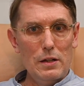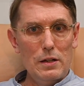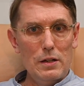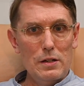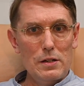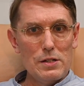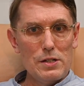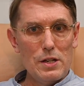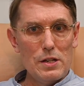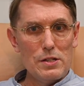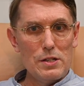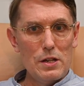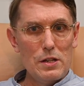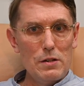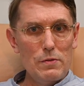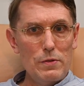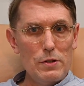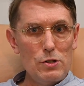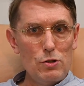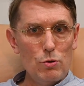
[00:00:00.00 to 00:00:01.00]
in a sense
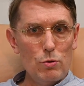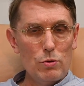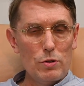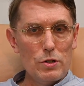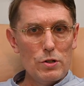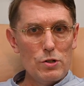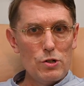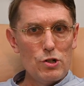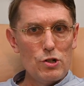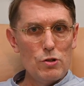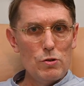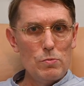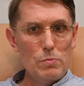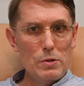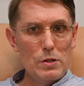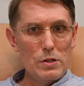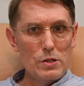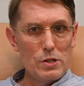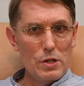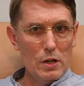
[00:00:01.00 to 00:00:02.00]
individual
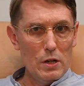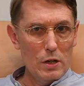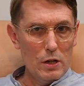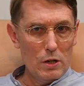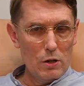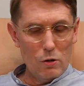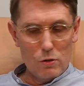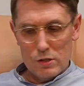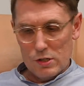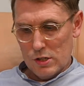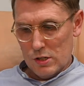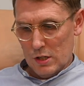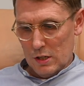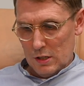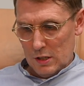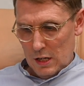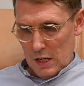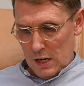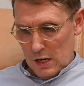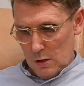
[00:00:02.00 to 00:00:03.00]
consumers are
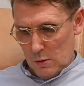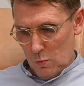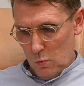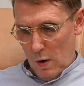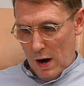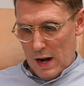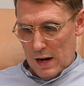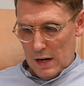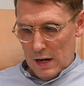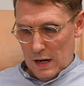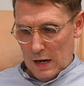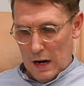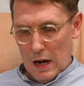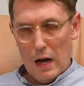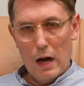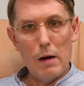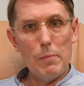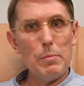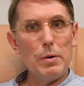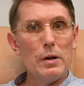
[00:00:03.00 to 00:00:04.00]
constantly weighing
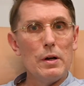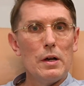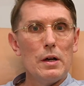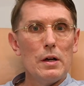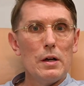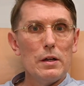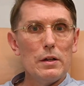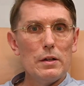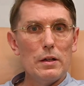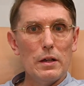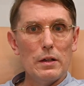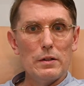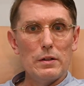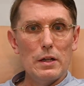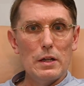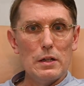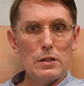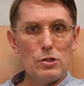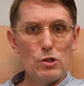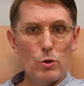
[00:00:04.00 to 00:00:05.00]
up
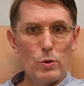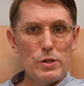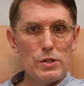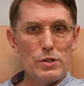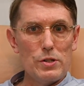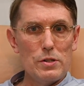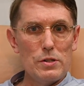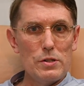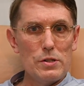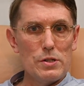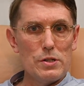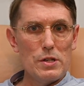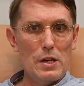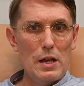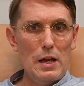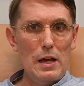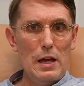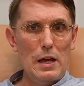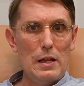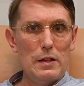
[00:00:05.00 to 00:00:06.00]
their choices,
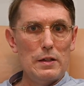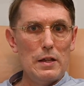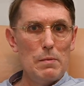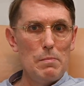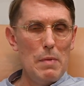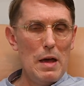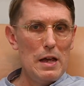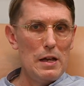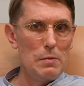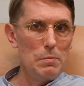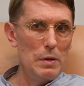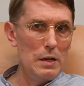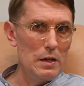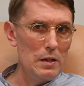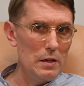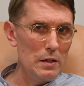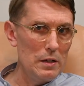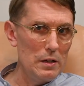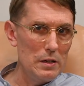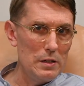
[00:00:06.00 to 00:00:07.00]
and there may
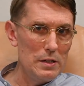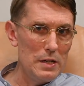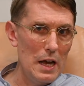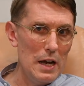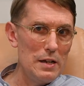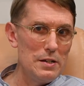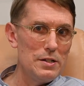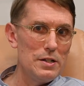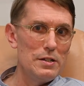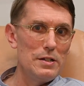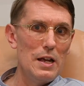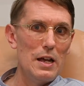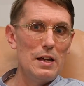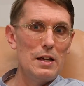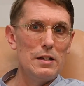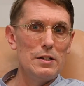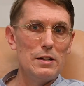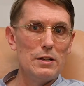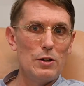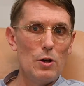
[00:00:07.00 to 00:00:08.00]
be
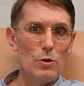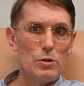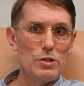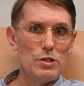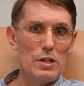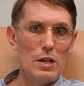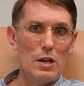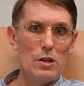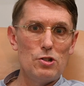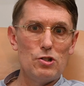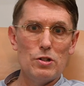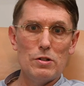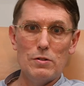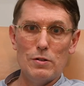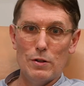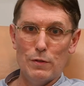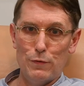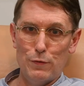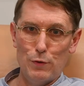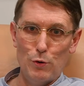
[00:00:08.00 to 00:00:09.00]
day-to-day negotiation
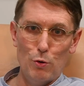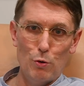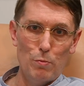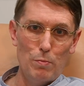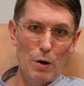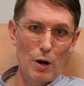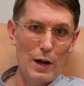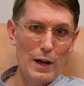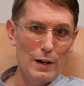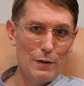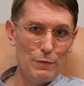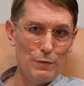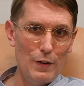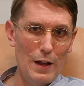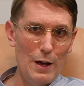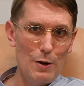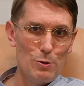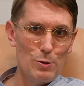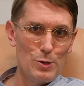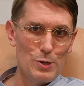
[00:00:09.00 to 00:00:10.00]
if you're buying
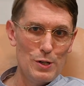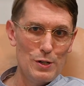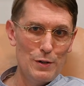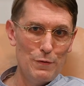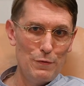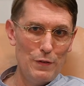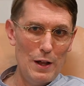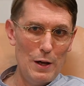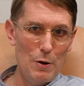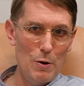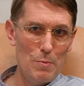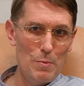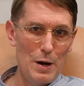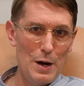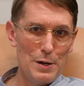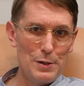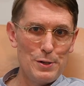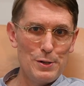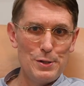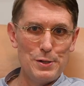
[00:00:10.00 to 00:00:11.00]
flowers in the flower
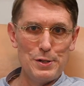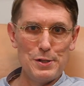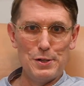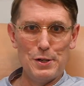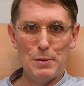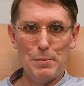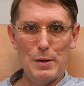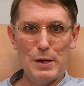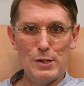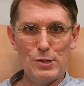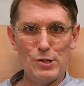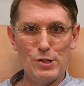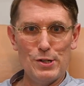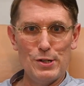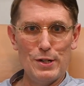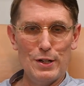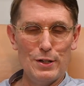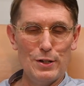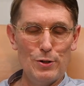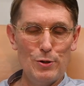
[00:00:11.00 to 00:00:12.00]
market, as I
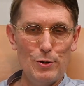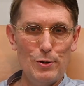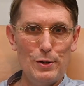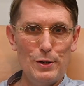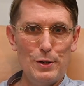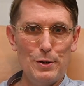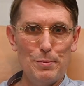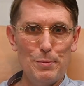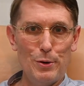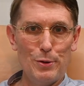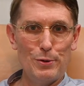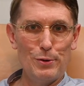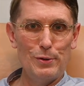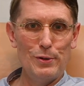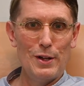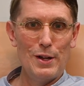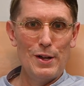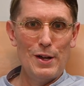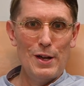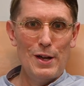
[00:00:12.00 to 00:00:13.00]
mentioned in an earlier
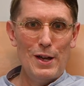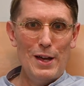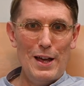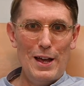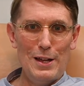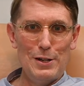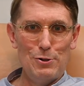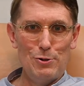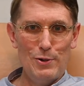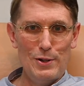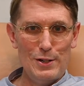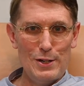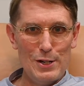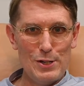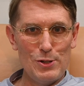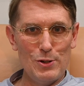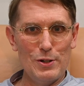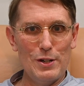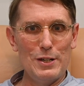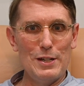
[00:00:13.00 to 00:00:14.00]
model, and doing
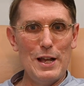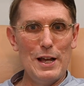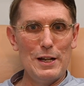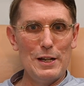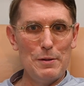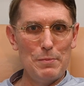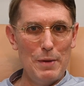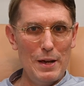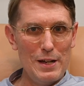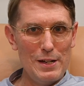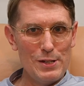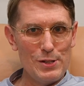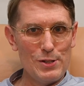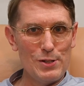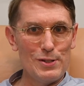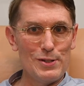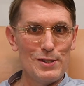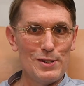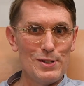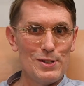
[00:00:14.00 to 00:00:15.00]
this on a daily
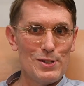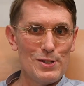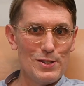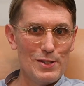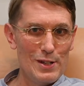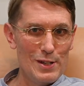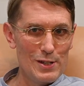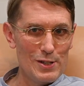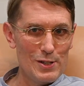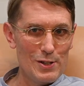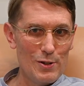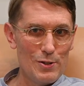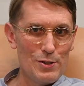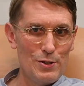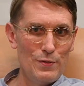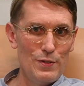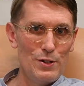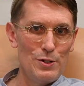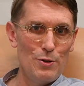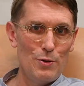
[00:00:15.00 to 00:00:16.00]
basis. There's lots
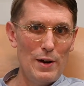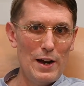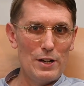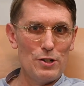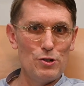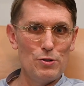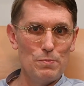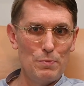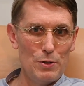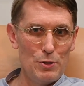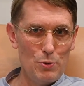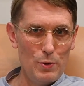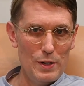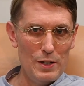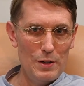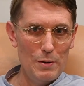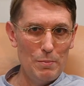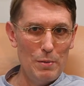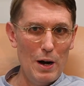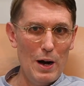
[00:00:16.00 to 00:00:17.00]
of interaction
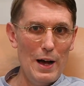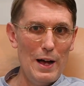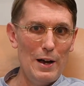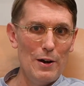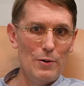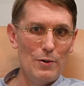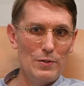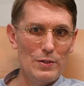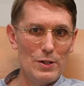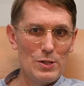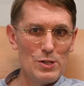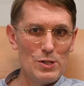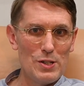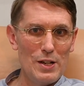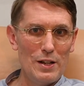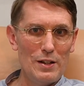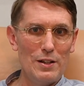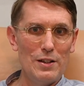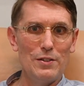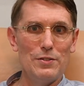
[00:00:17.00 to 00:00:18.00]
between the buyer and the
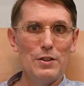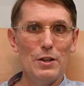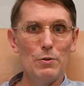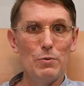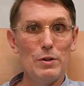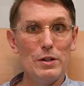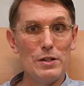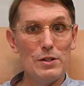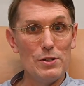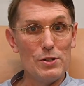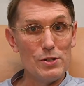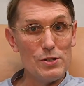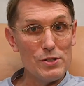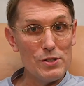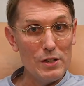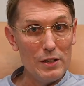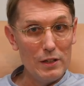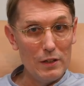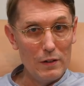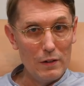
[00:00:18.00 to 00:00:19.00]
seller. There
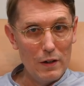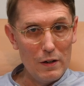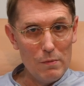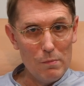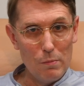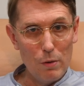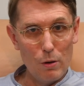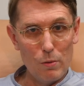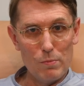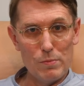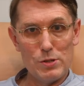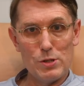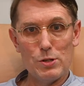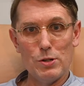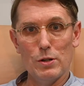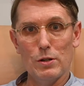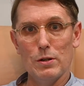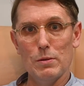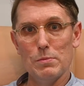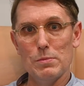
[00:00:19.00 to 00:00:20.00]
is, in Lindblom's
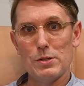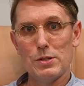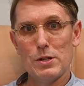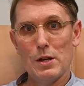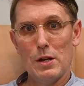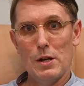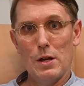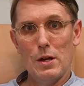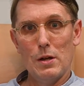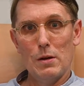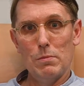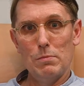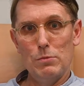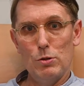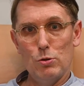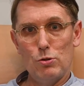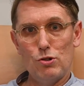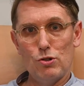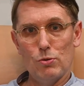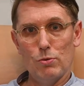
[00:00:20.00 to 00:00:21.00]
terms,
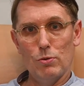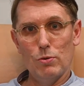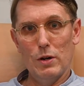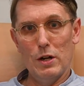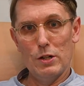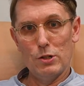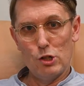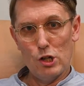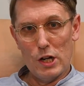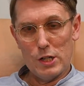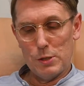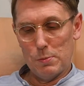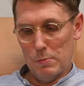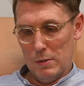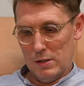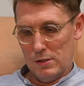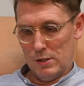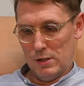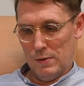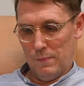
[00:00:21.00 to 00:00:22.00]
mutual
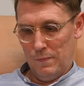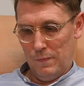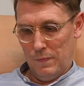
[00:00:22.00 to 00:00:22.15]
adjustment.